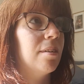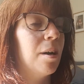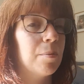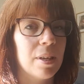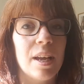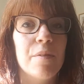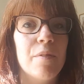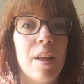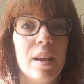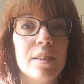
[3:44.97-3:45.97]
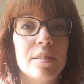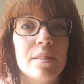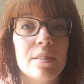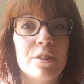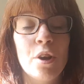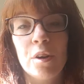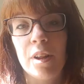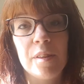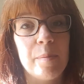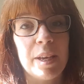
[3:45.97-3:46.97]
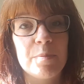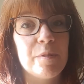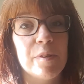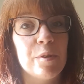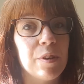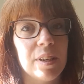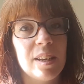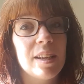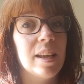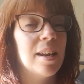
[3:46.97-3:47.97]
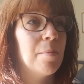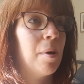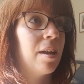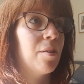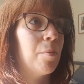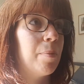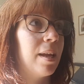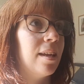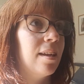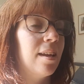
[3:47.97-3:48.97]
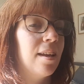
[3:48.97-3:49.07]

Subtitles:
I'm going to have that chocolate that makes me feel good, and it might not be